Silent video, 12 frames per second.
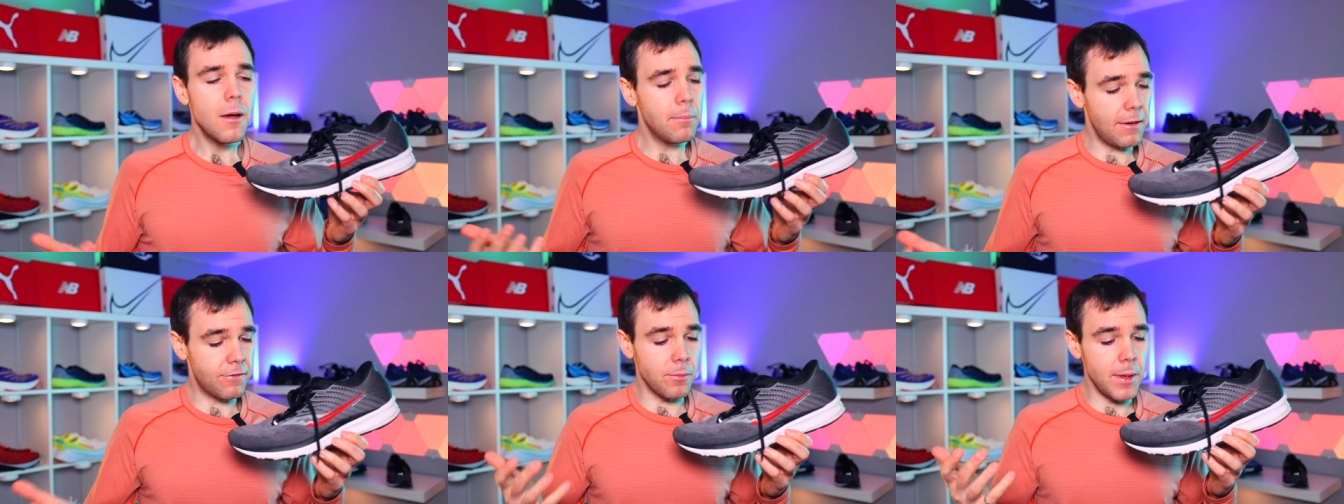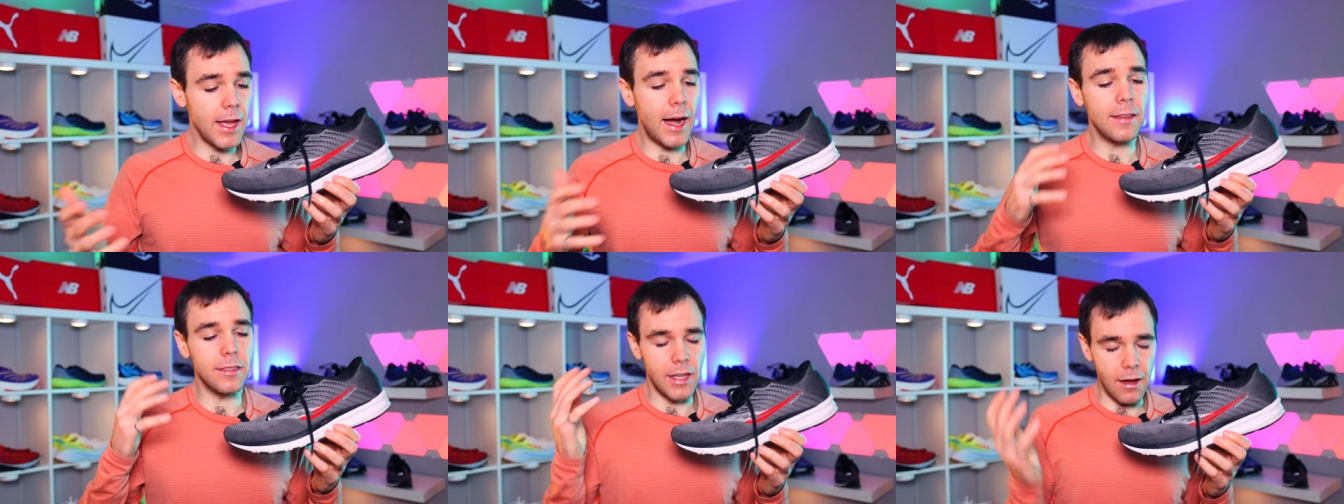But for me, I
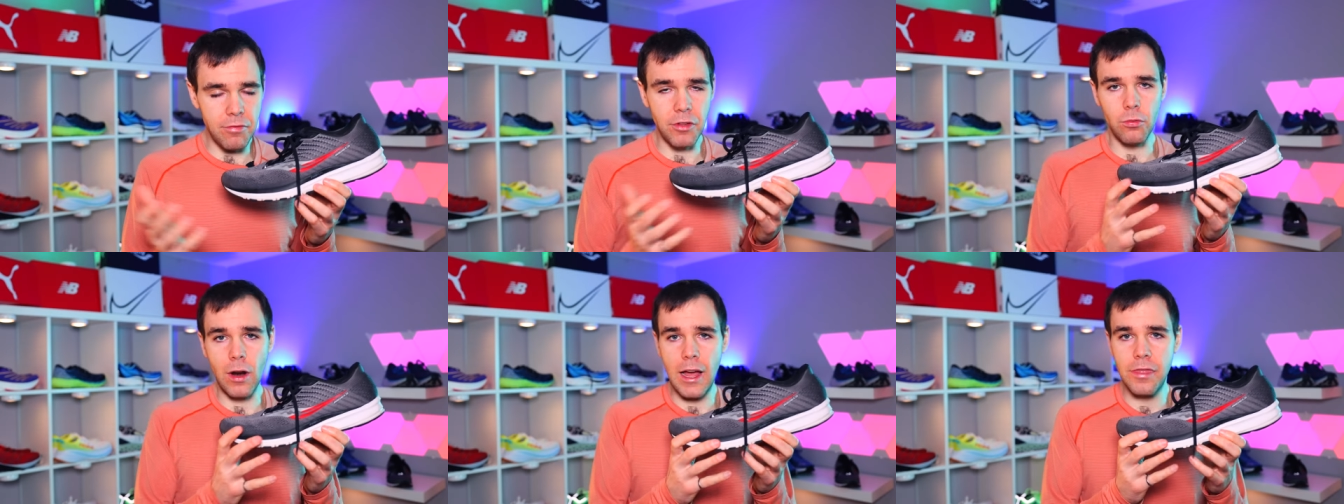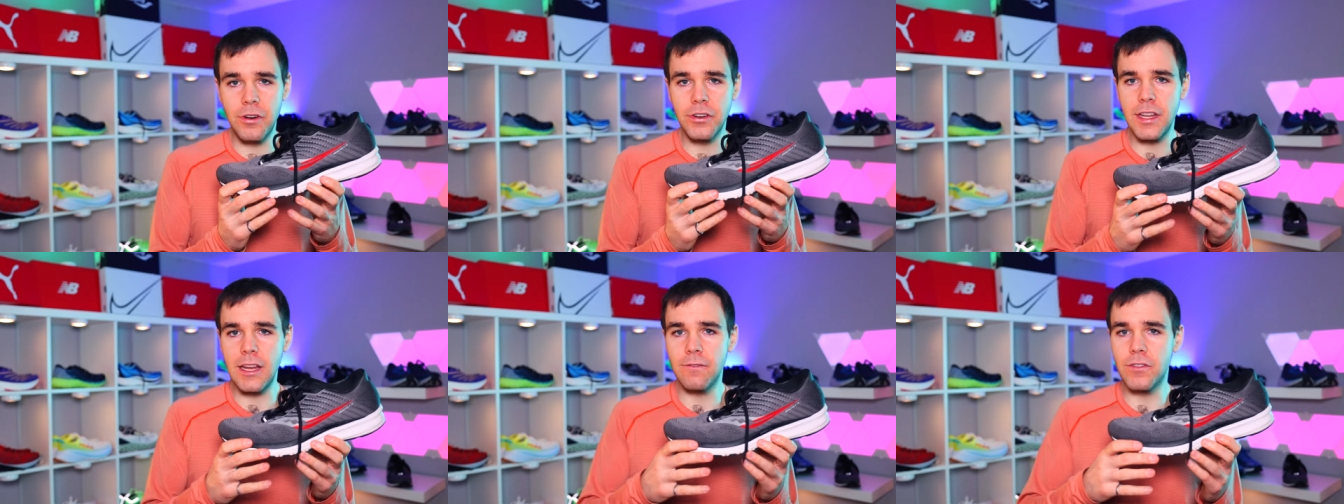love the Ride
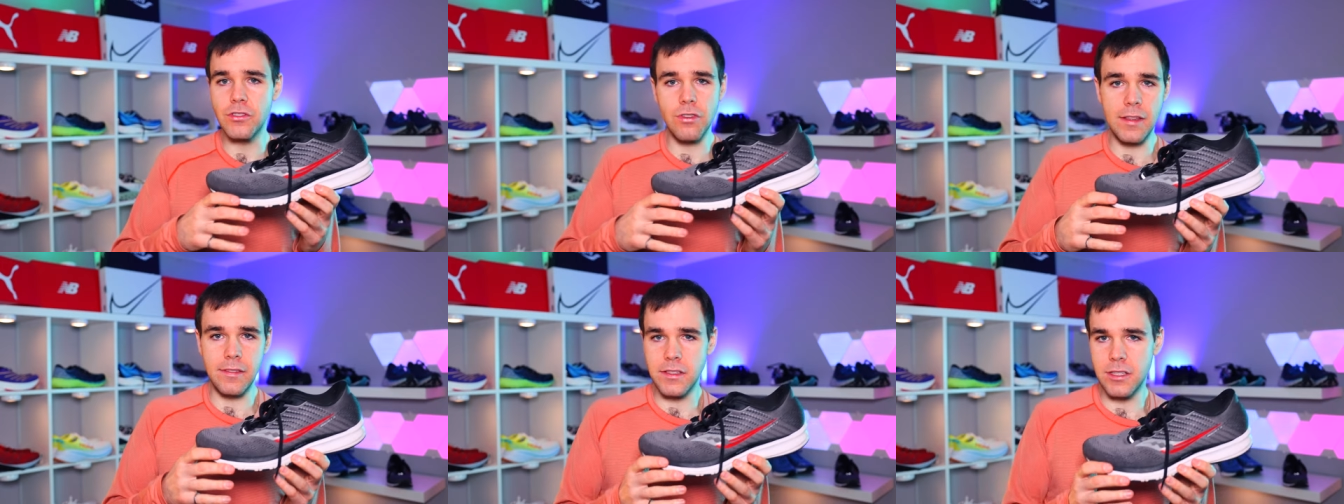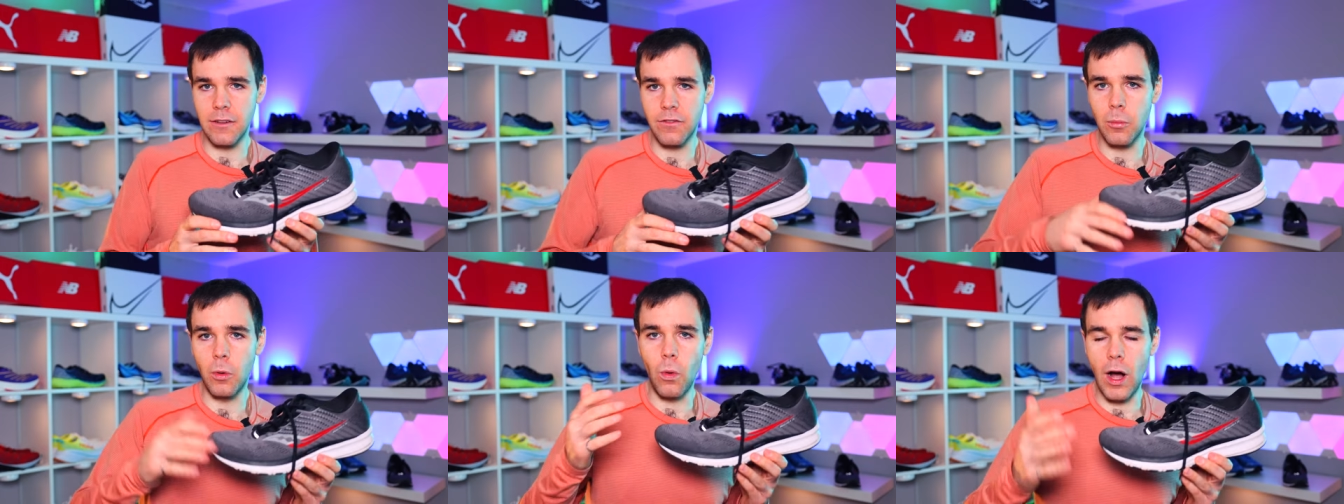thirteen for transitioning
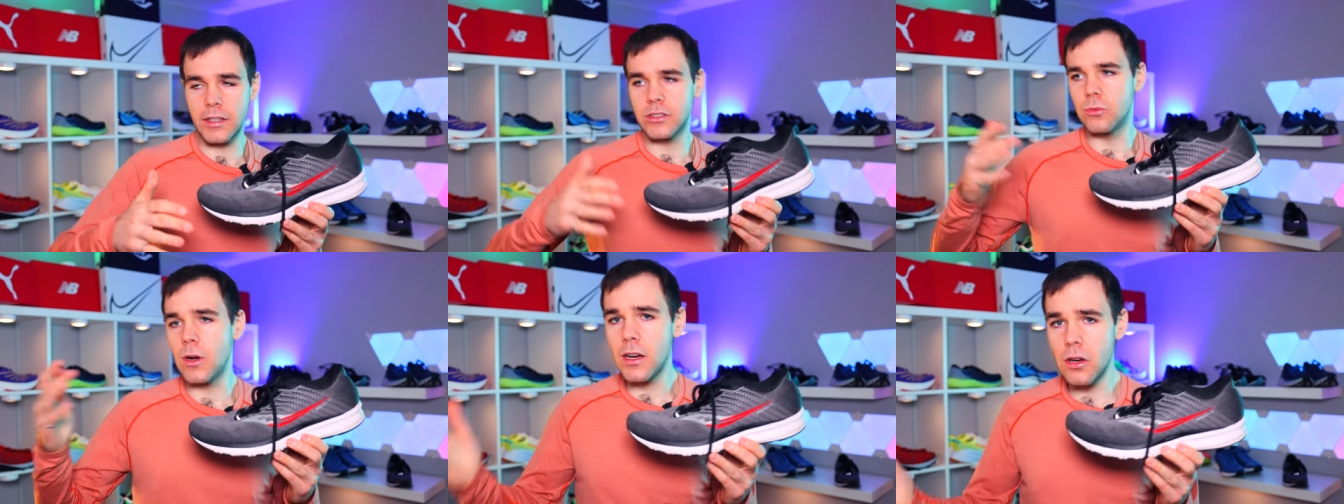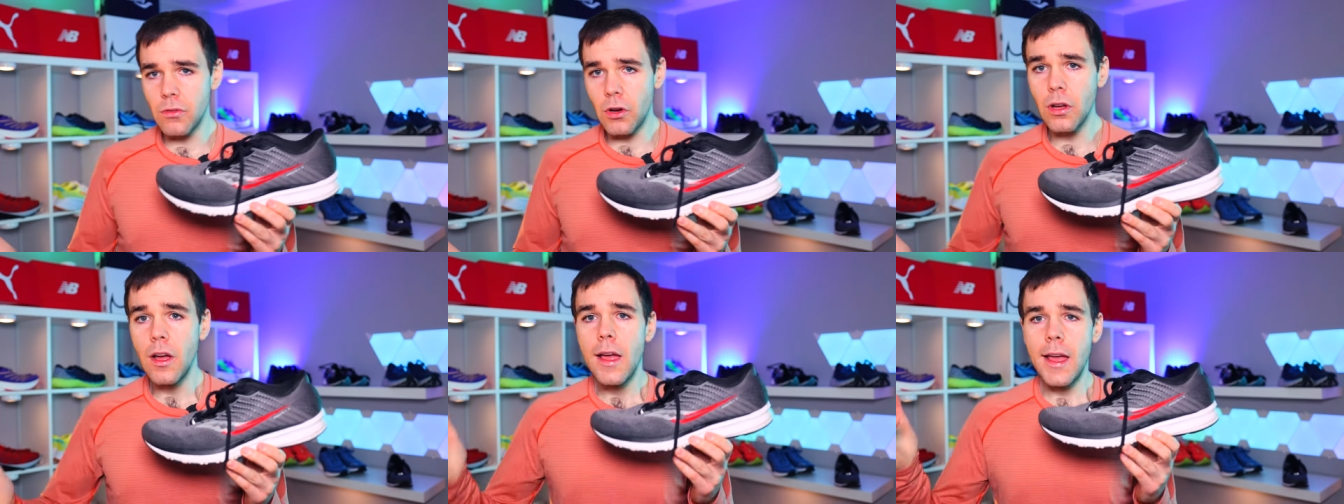from a walk to run
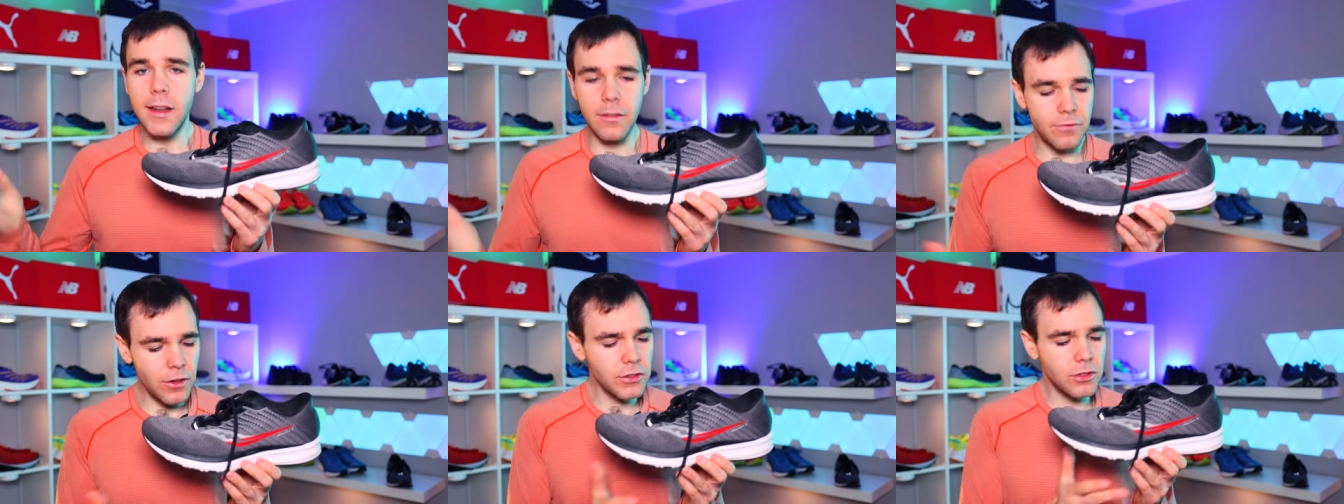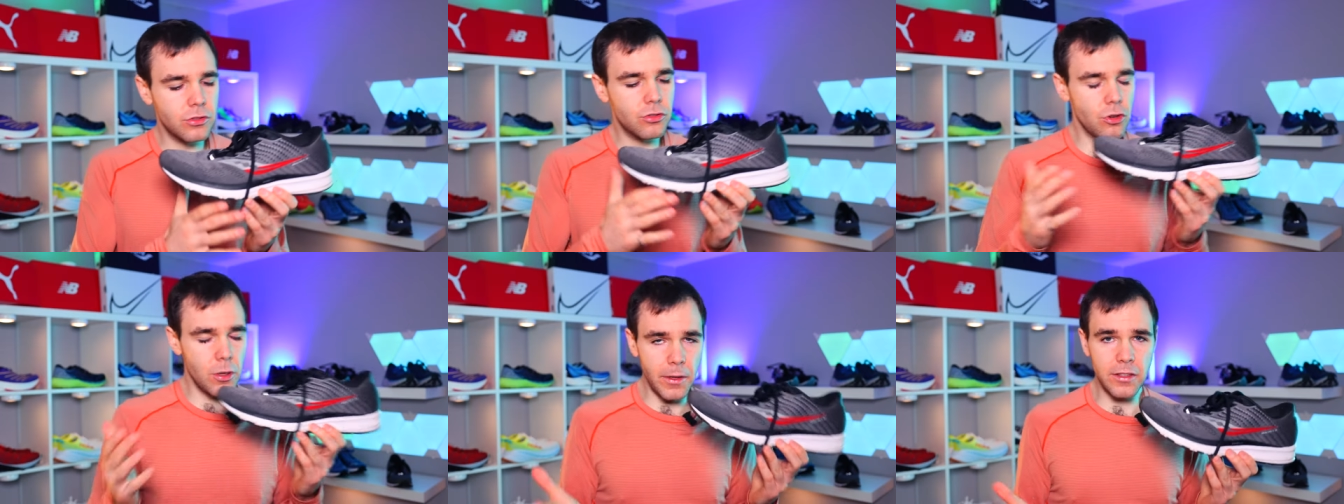interval. It feels
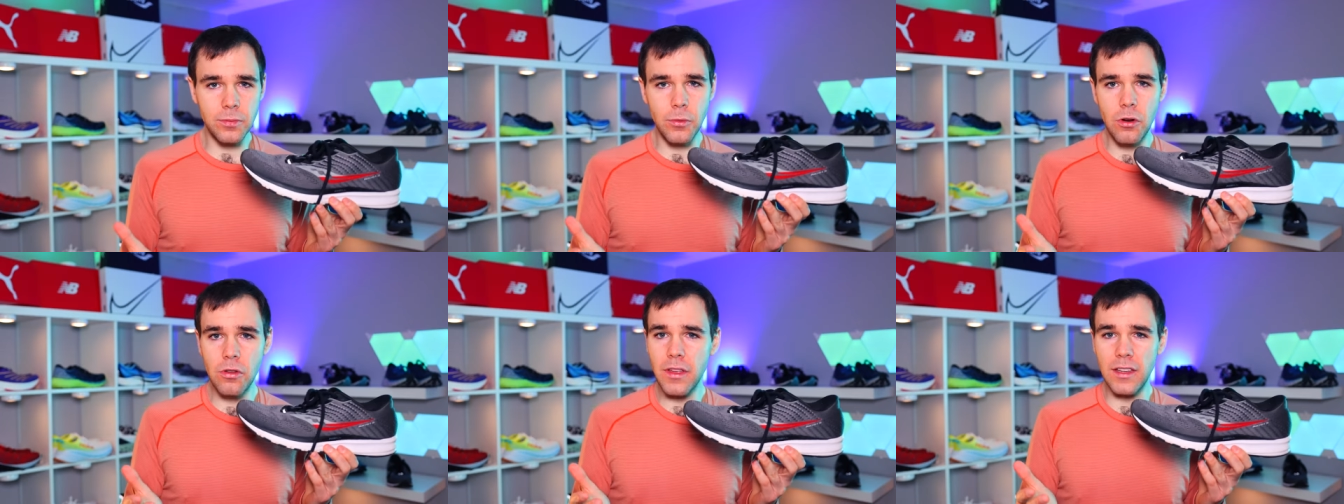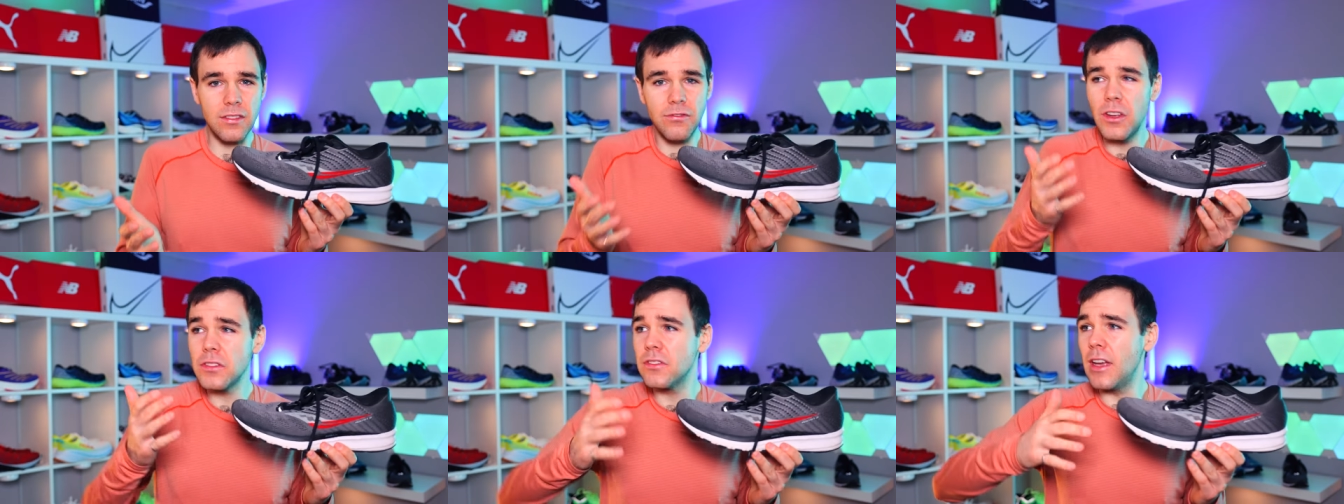extremely smooth. It
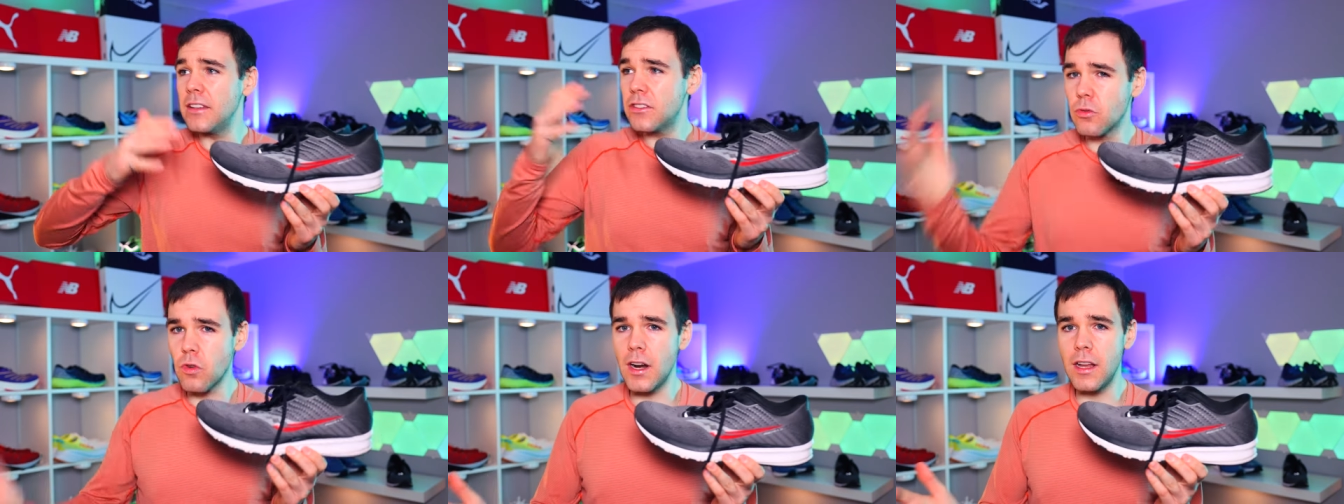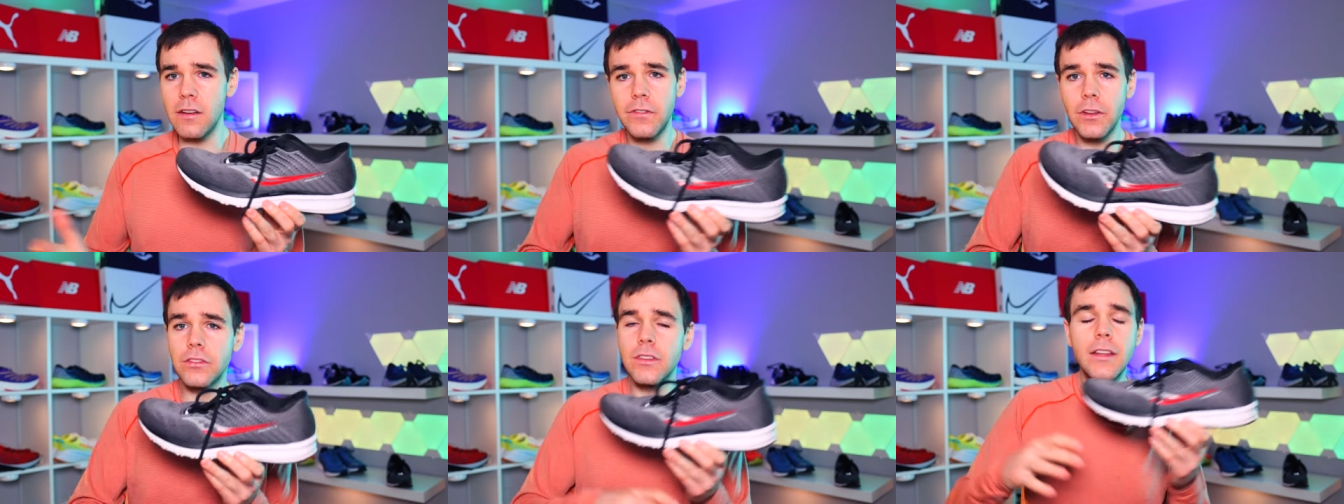feels nice to run in. It
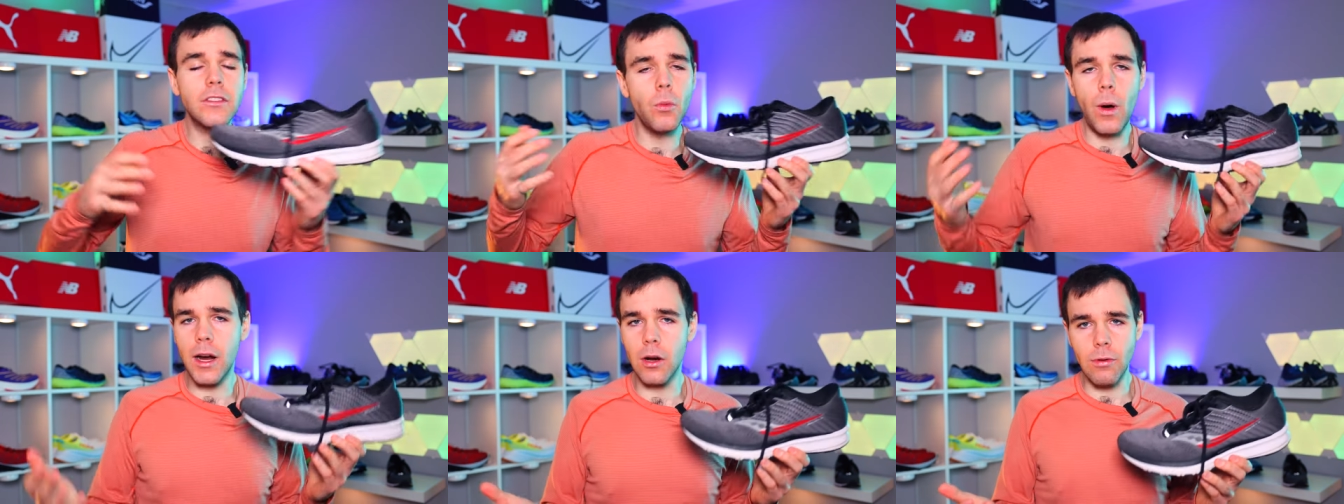feels nice to walk